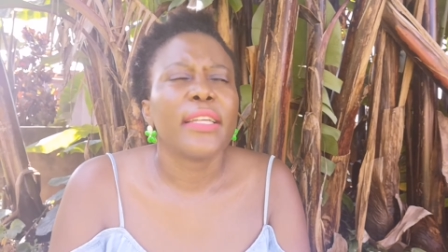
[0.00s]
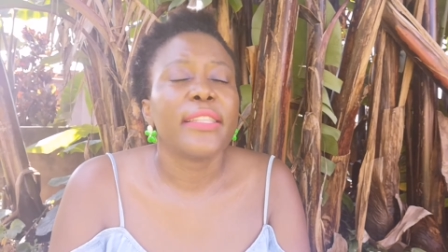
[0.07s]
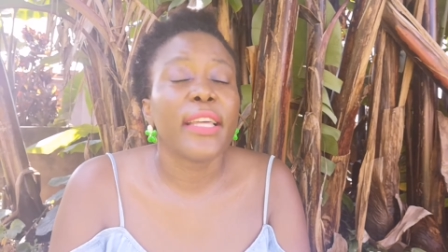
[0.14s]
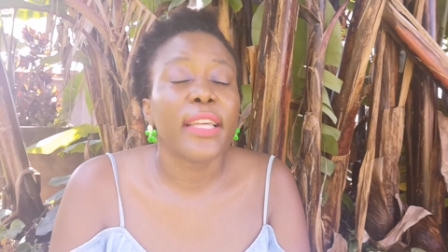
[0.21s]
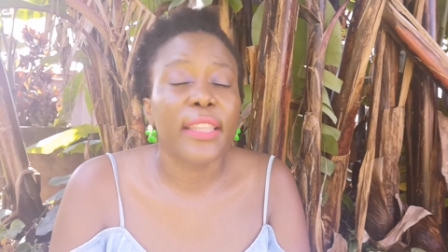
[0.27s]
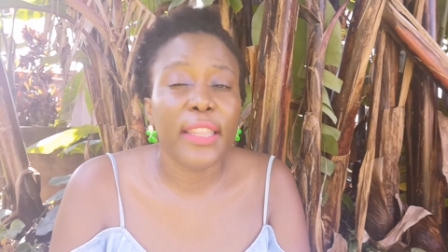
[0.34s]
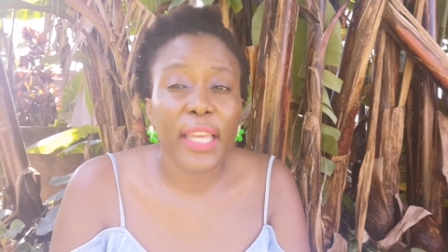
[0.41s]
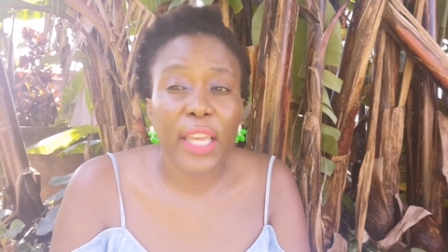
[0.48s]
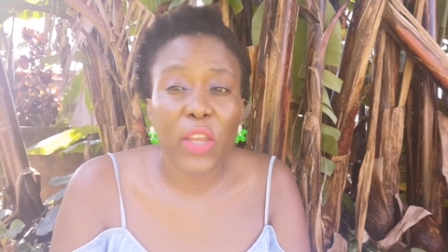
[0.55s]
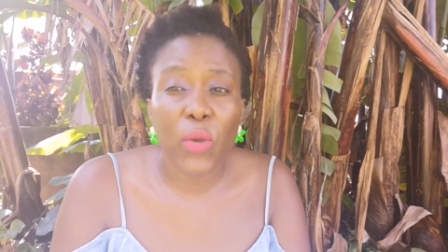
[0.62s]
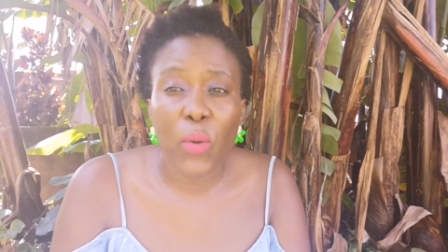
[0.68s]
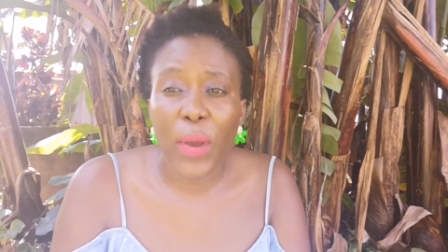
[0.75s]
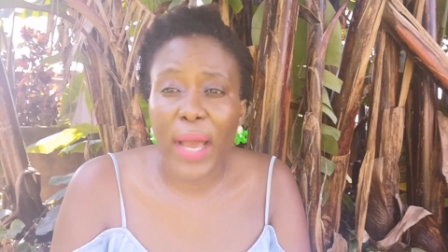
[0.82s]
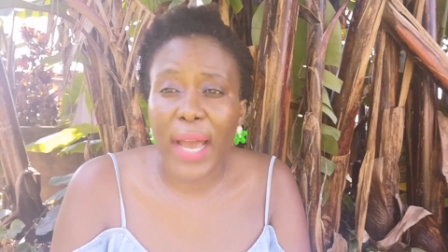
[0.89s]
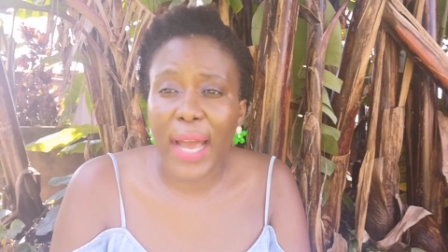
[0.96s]
they think
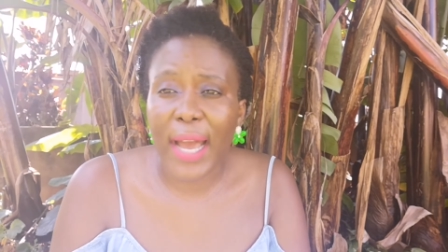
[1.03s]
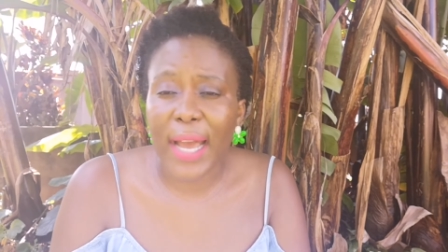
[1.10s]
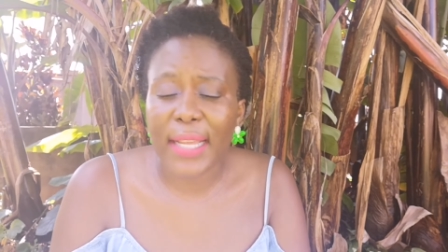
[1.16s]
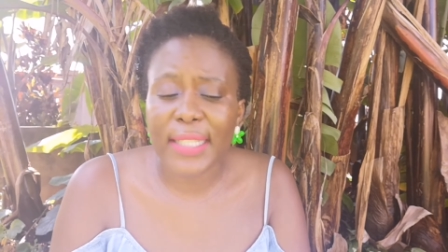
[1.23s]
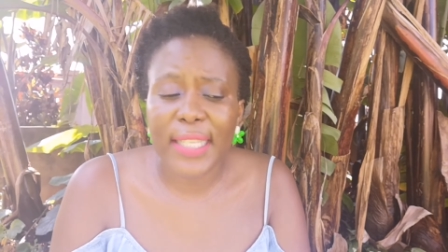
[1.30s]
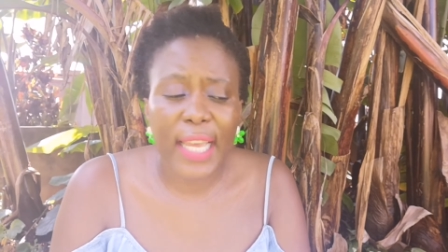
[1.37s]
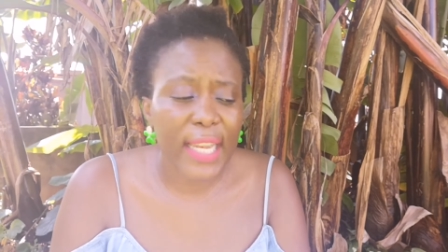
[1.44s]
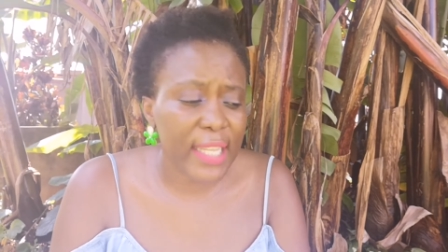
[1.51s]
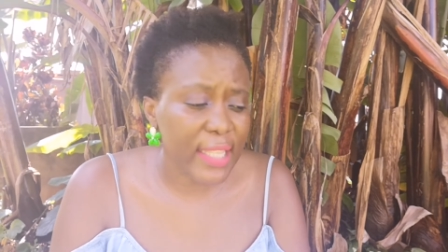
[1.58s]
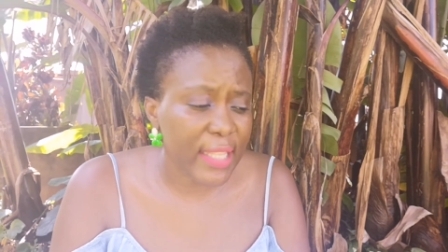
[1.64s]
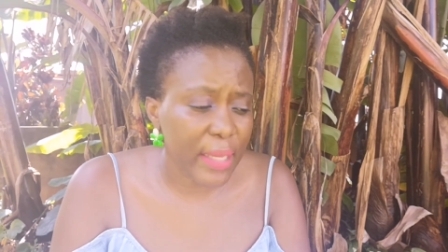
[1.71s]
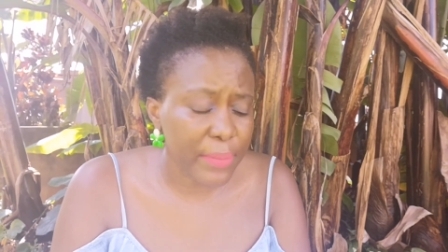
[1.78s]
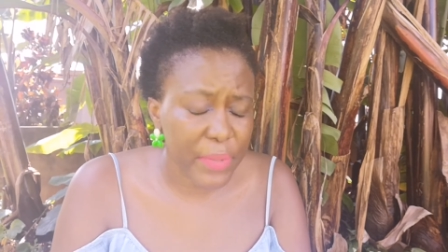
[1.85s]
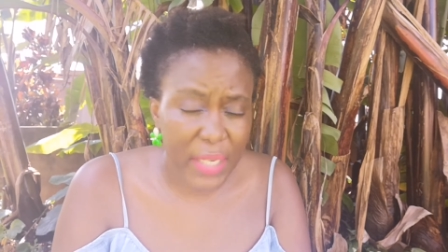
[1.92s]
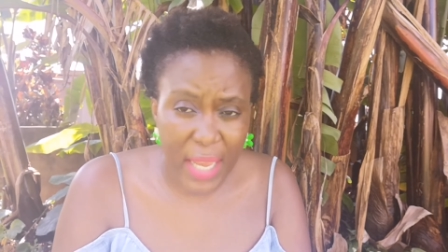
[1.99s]
you are telling
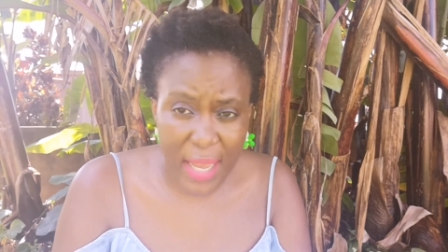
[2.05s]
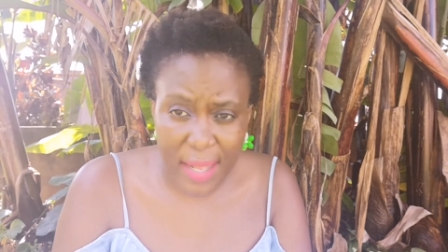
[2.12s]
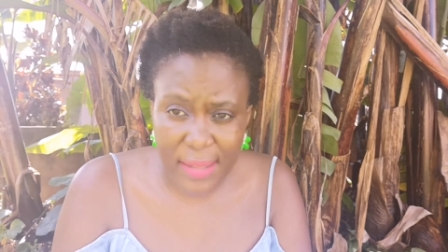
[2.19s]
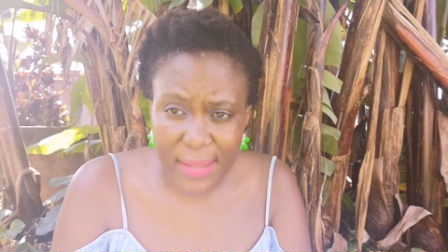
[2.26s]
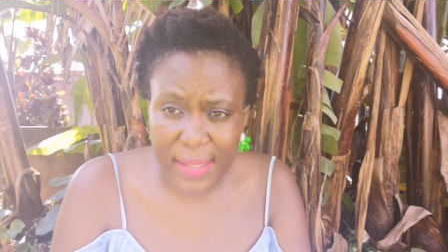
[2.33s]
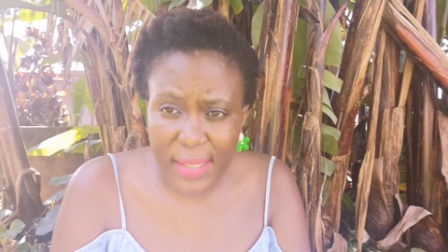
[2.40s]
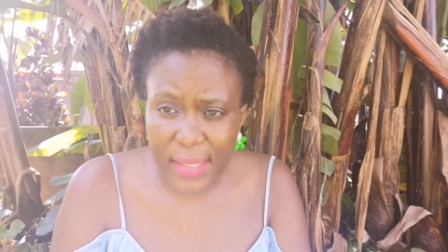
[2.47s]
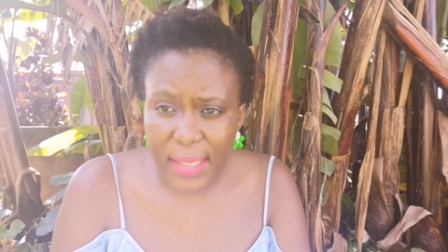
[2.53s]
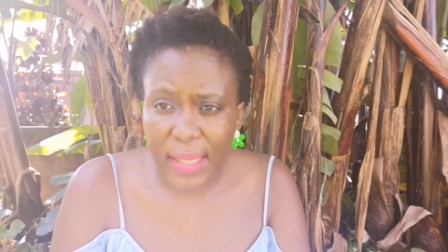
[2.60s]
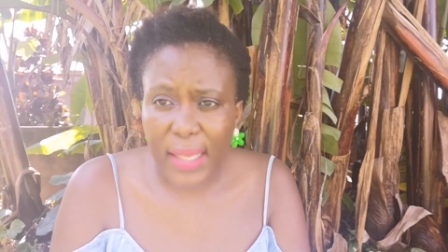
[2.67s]
them tales?